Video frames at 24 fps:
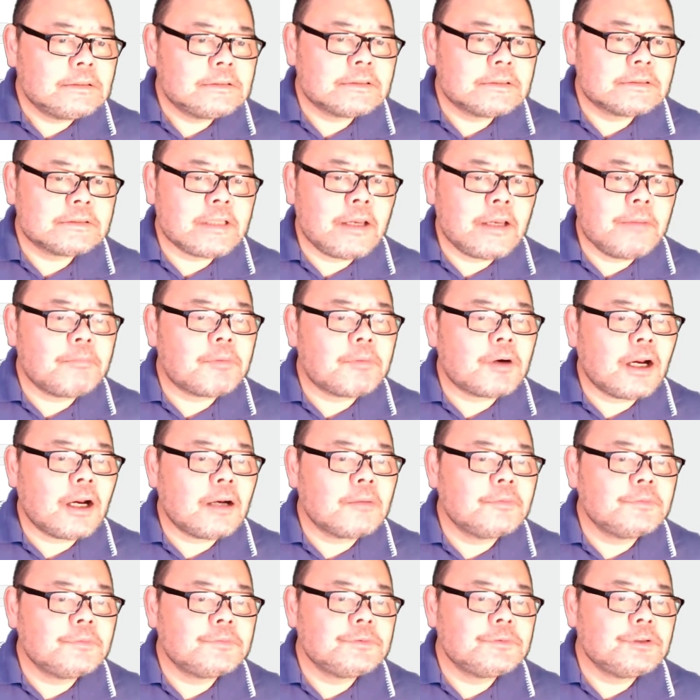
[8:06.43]
the same
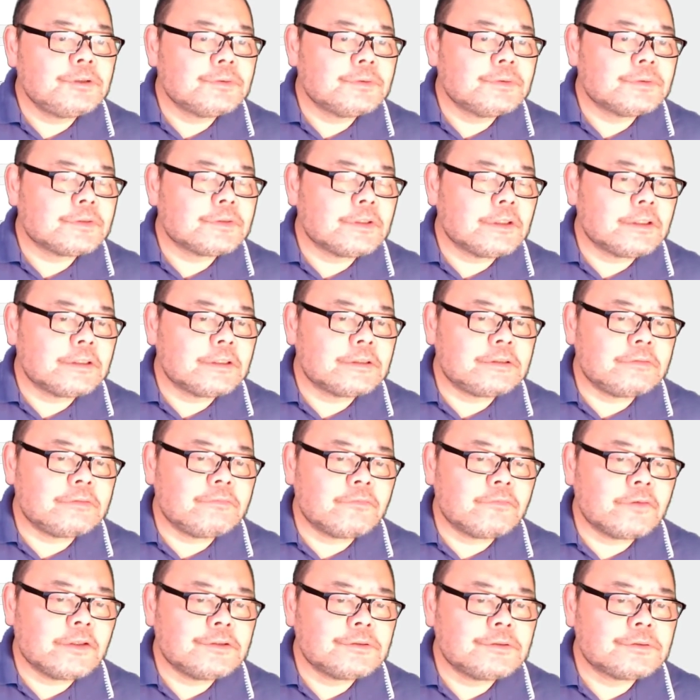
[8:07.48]
problem using a
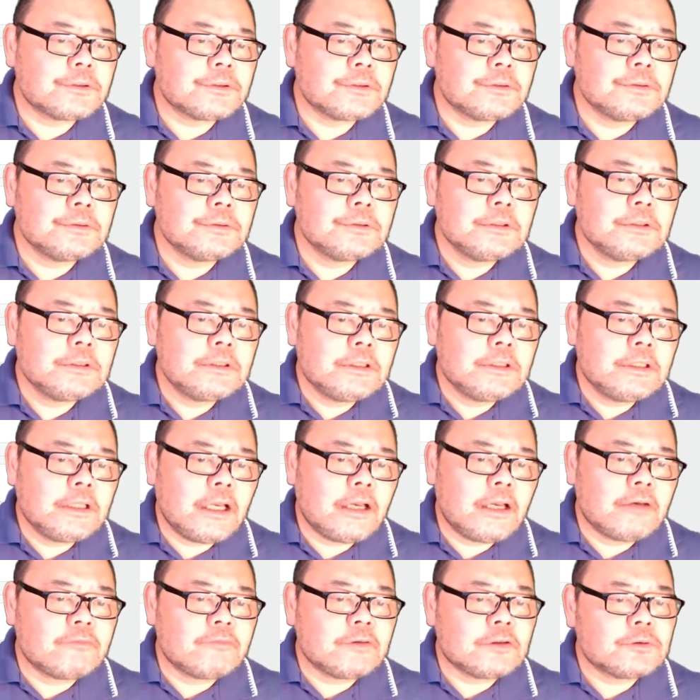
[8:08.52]
differential
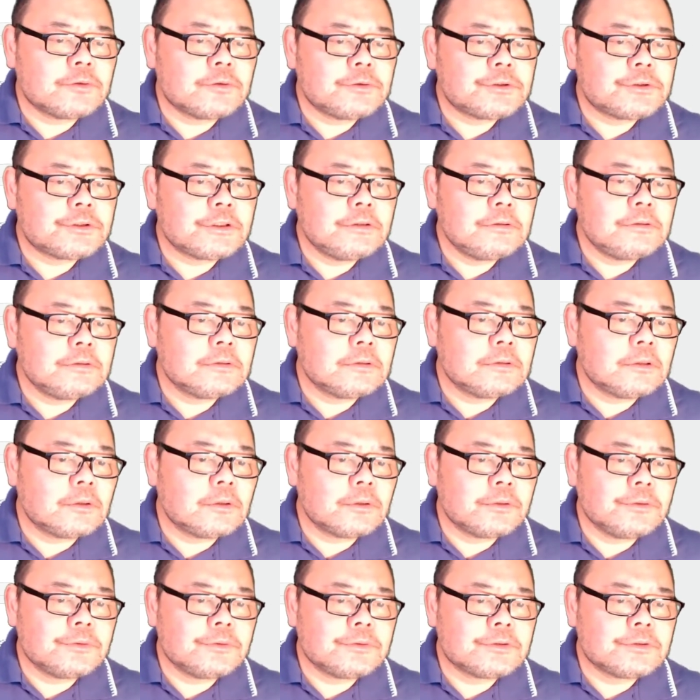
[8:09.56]
evolution
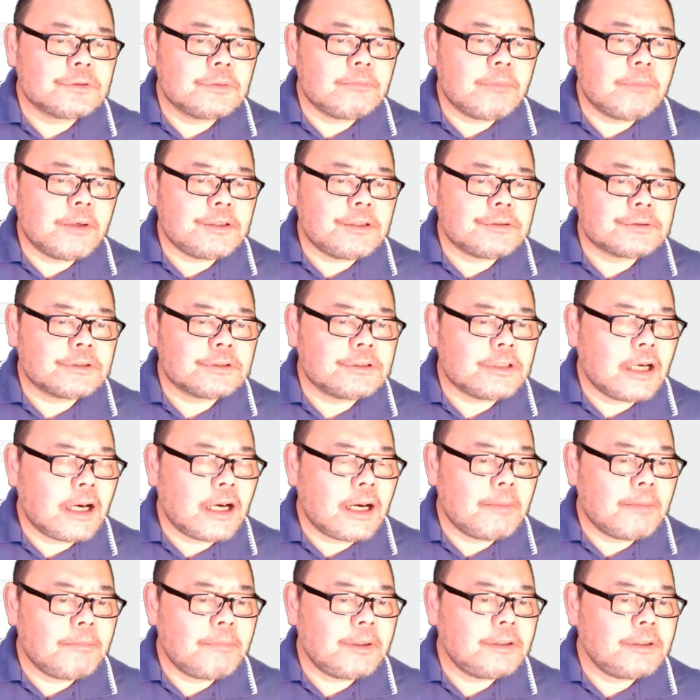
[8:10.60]
or using
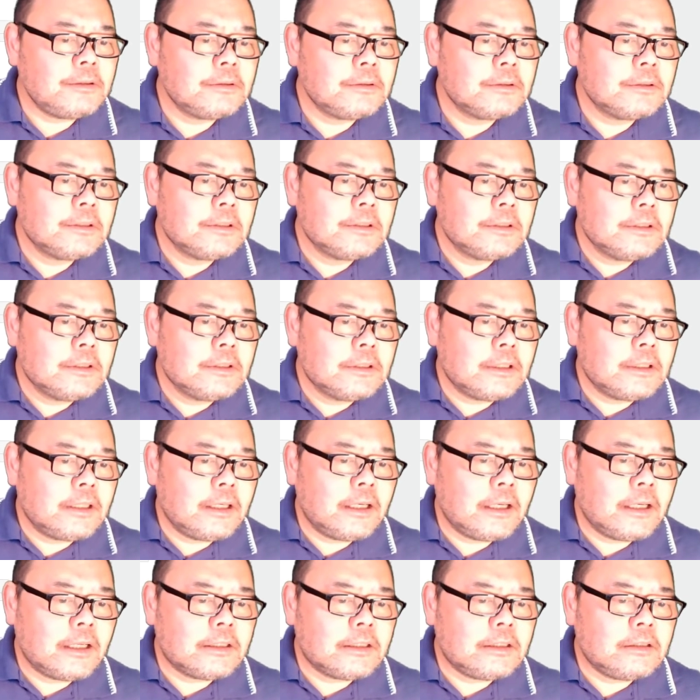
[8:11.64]
Bayesian-Hoppin,
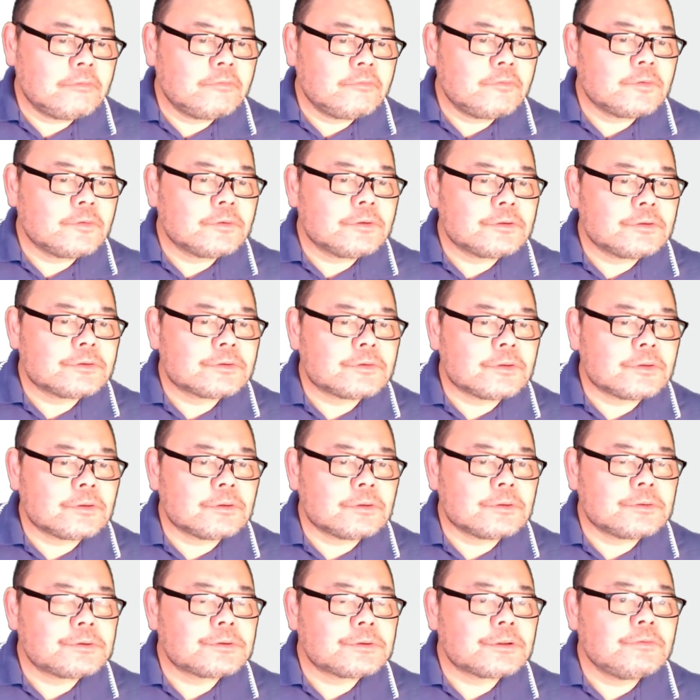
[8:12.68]
and I give you the
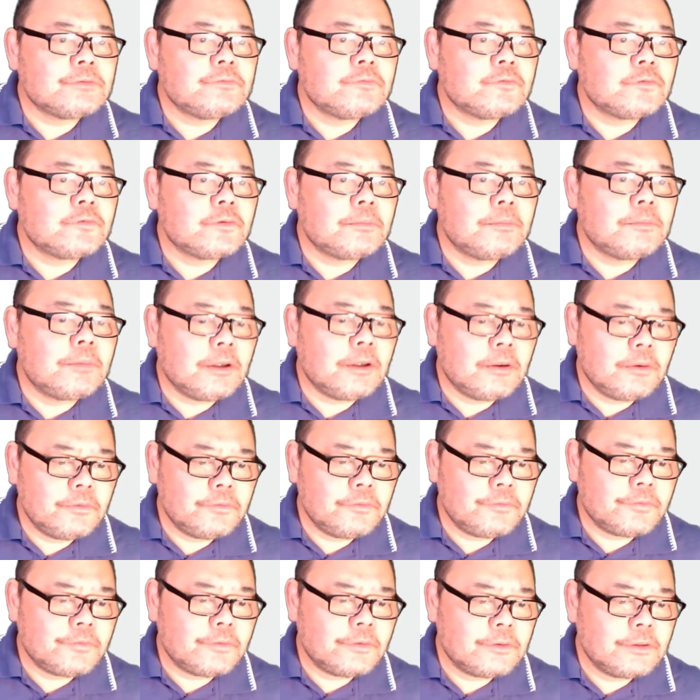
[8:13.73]
solution for
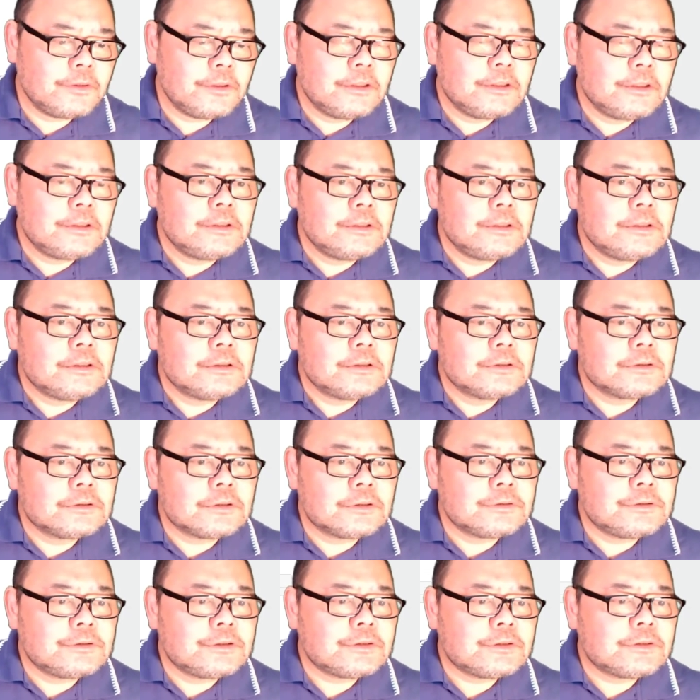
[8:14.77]
both.
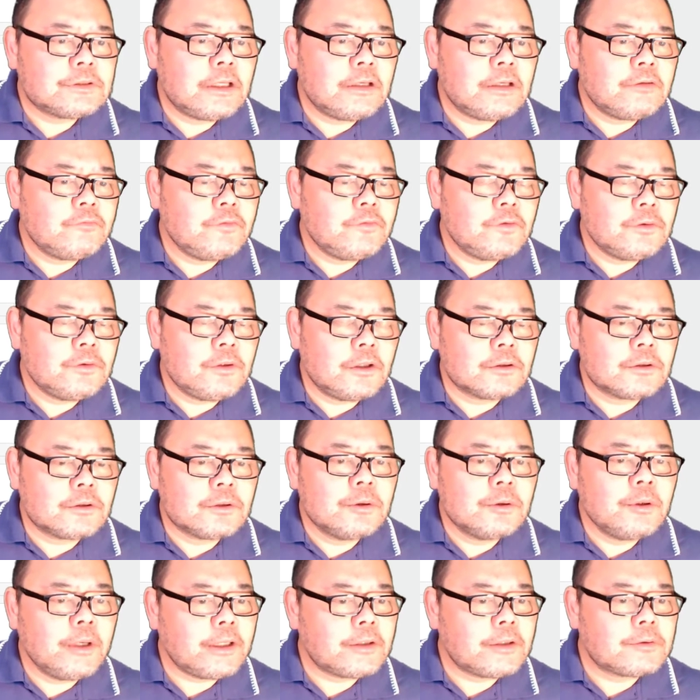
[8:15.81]
So just give you a
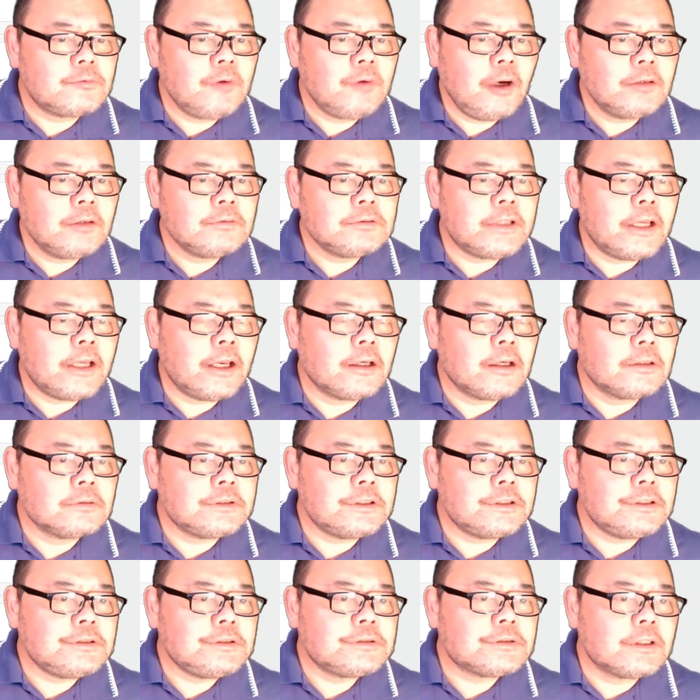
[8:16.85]
quick rundown.
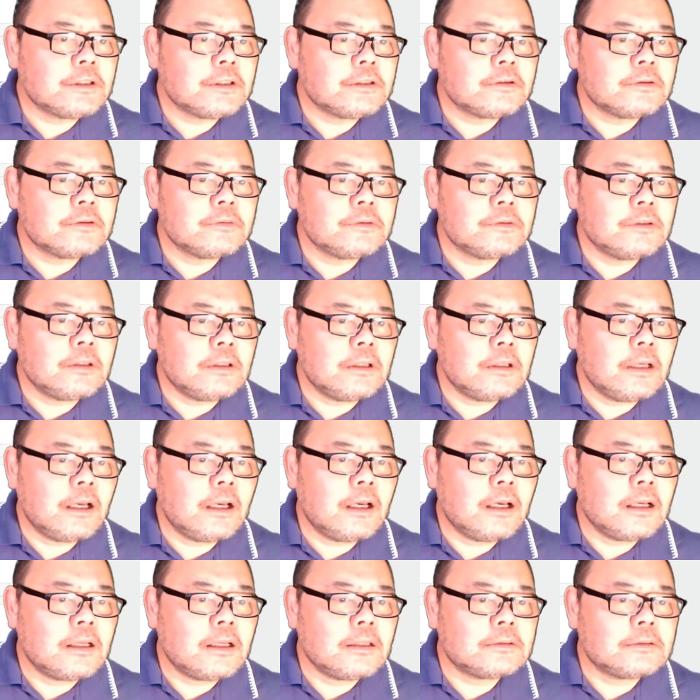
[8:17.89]
These are the
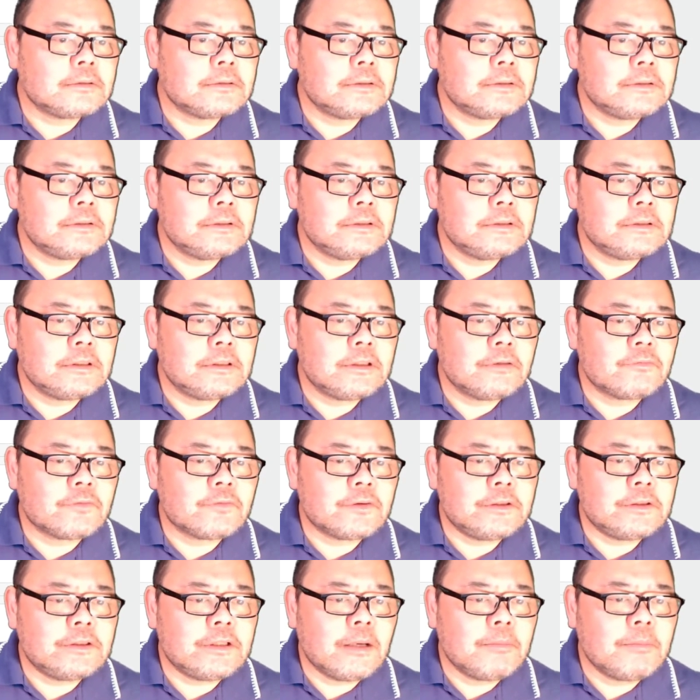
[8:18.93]
uh,
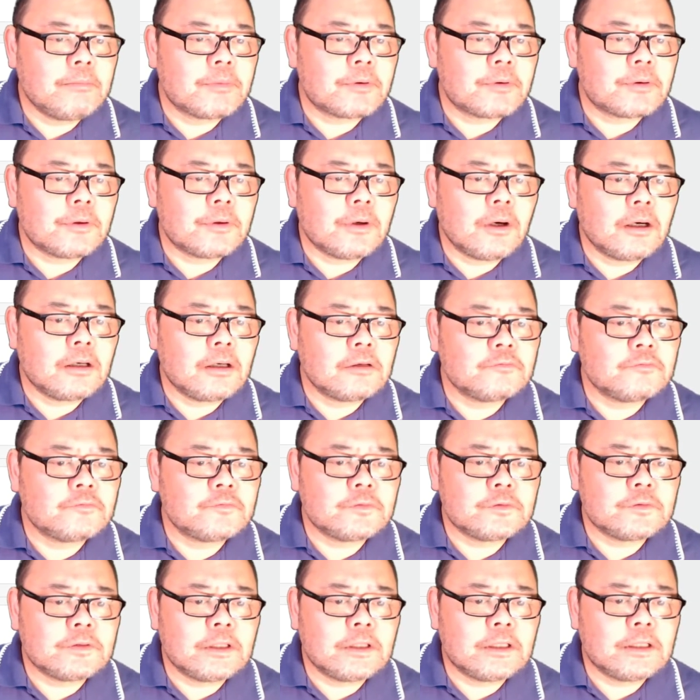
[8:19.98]
different number of
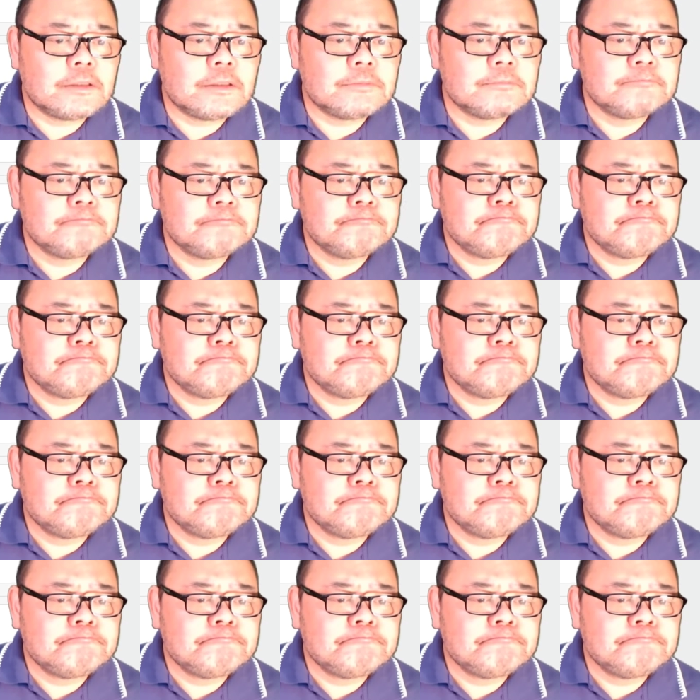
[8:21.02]
uh,